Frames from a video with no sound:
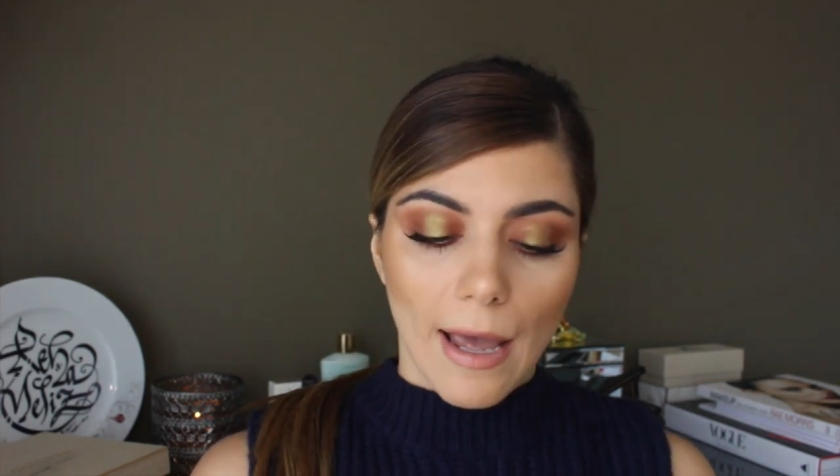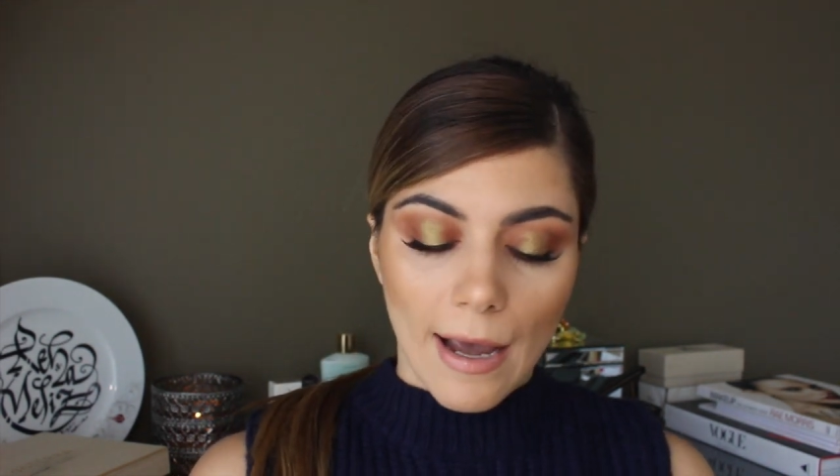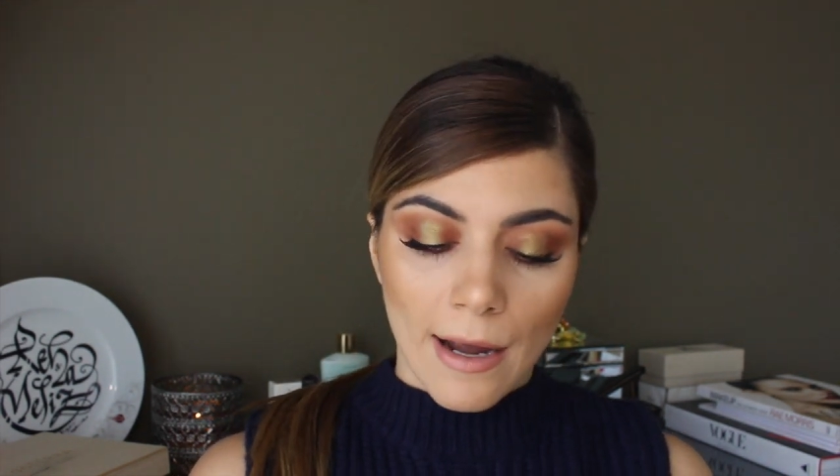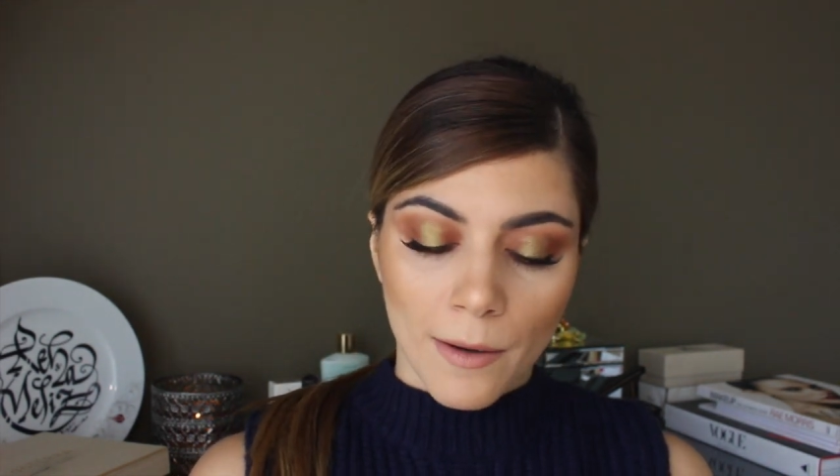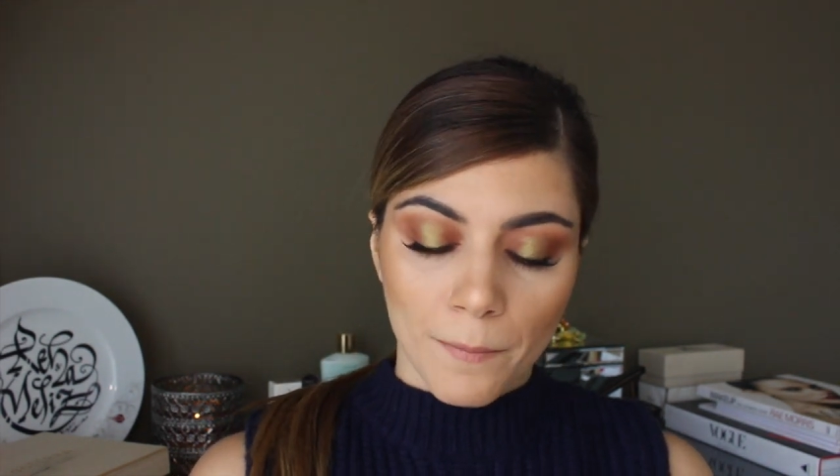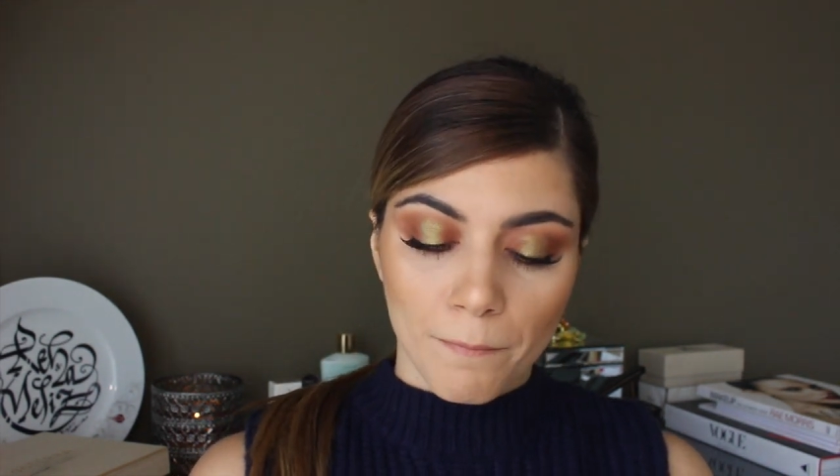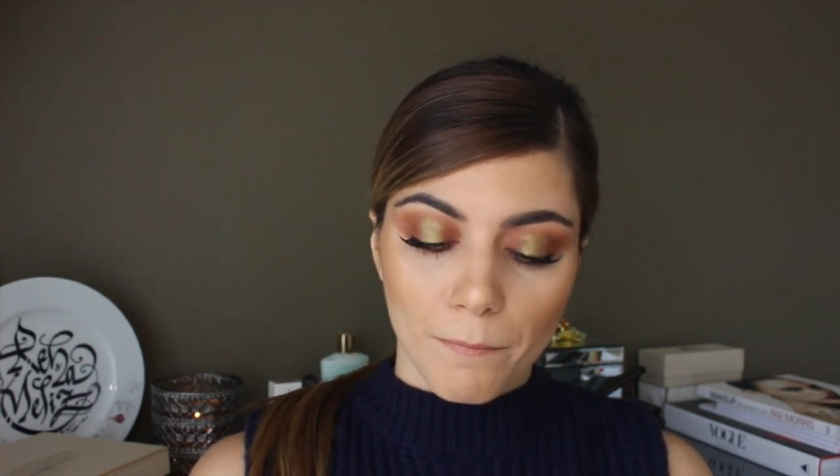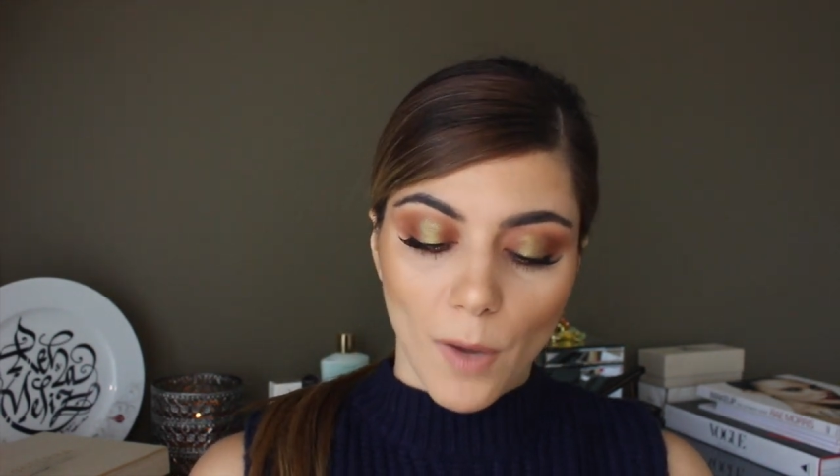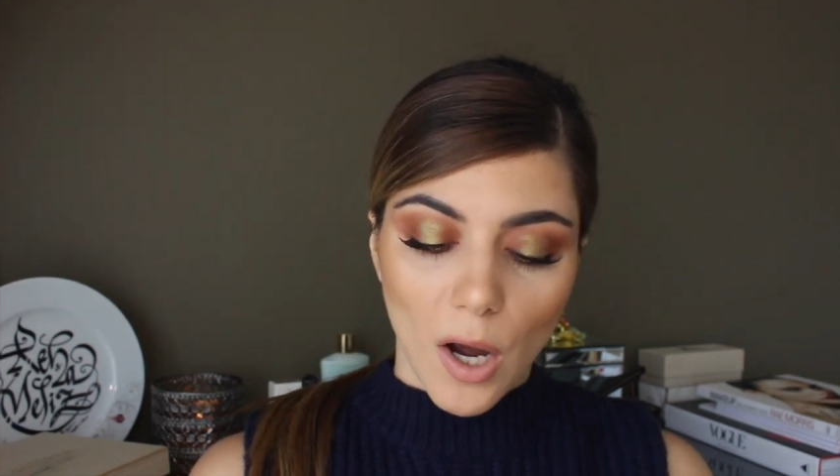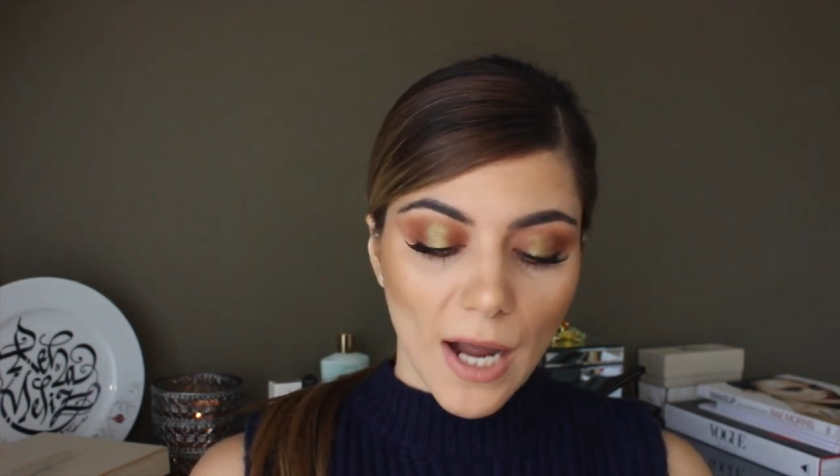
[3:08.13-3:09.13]

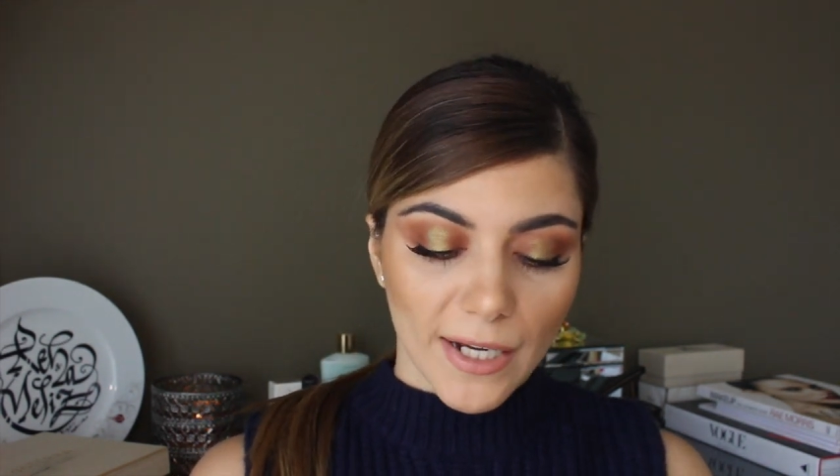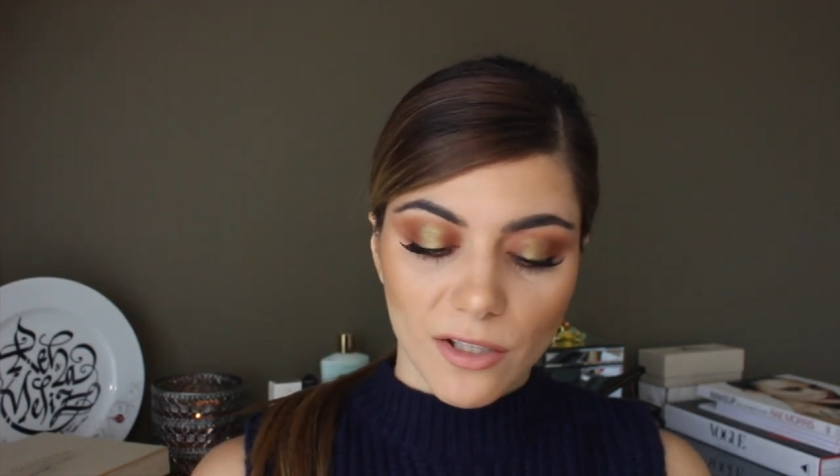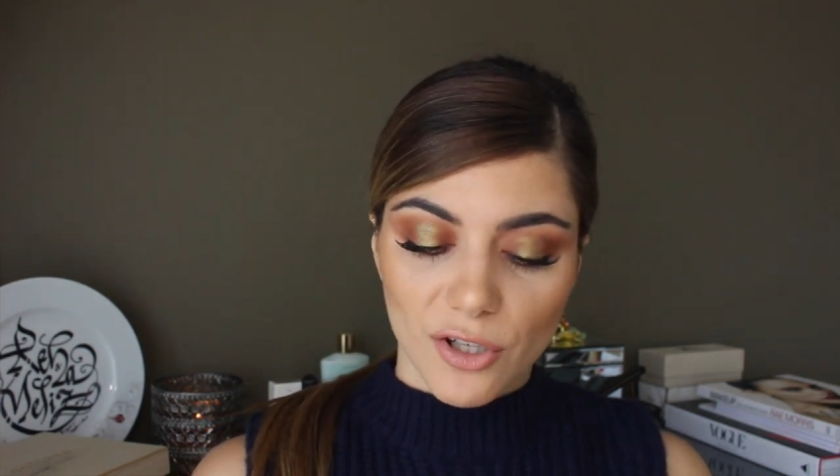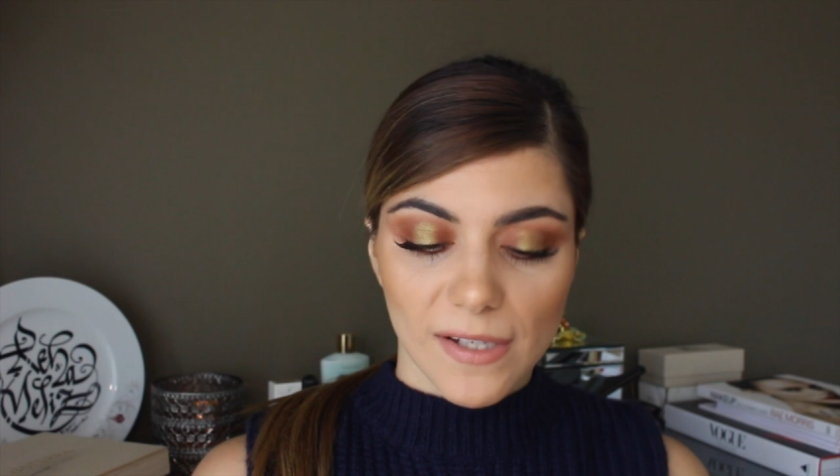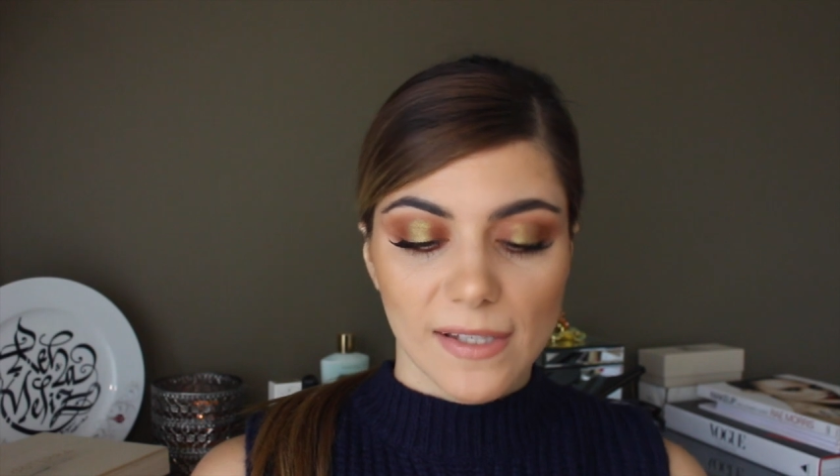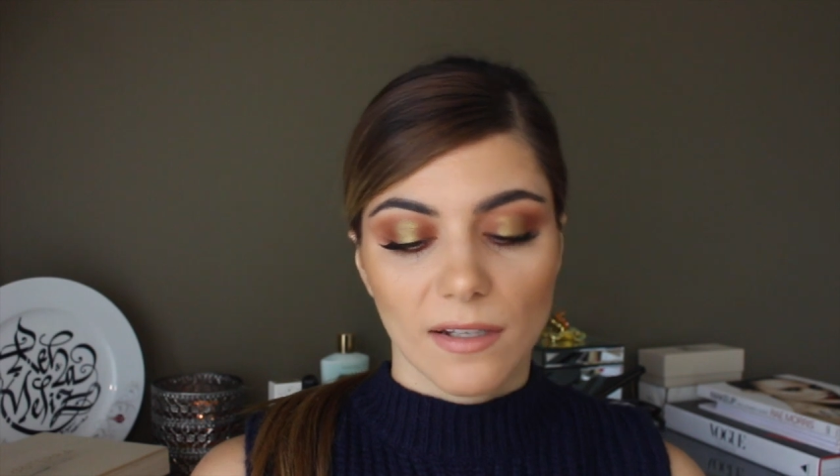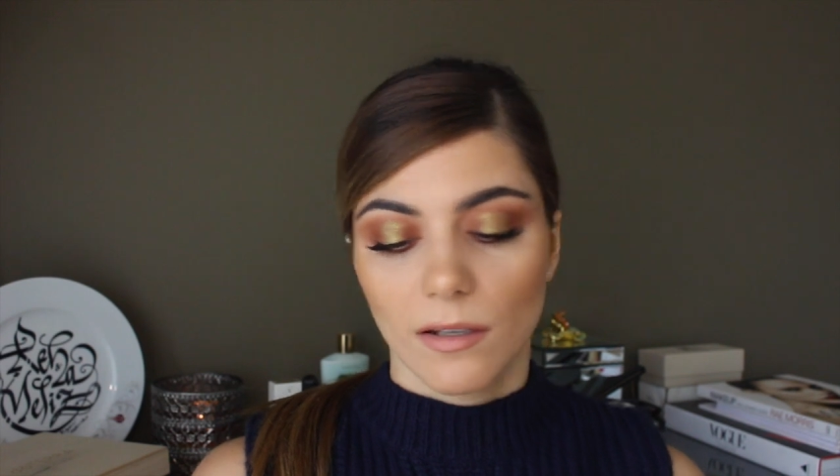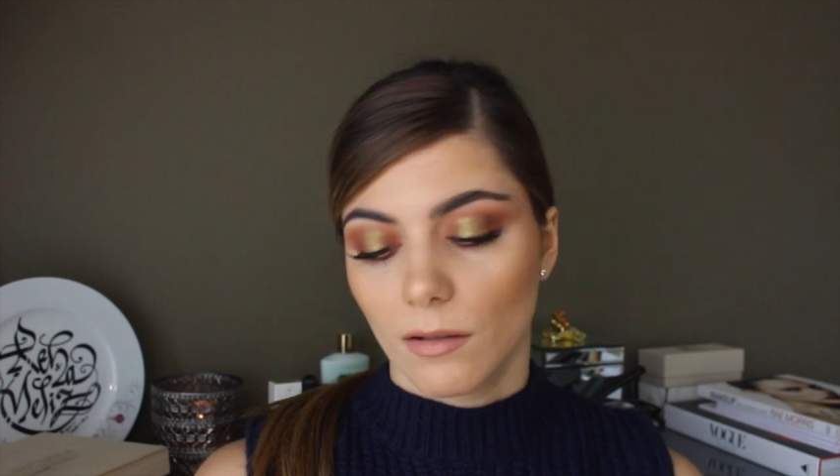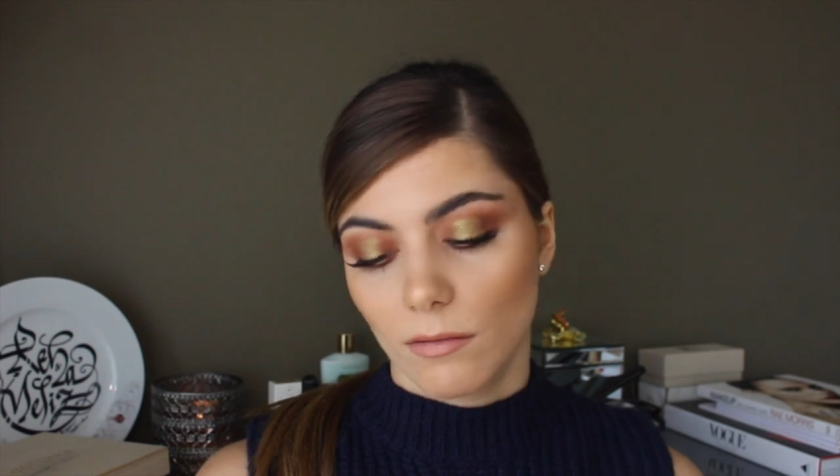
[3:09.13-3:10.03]
I can just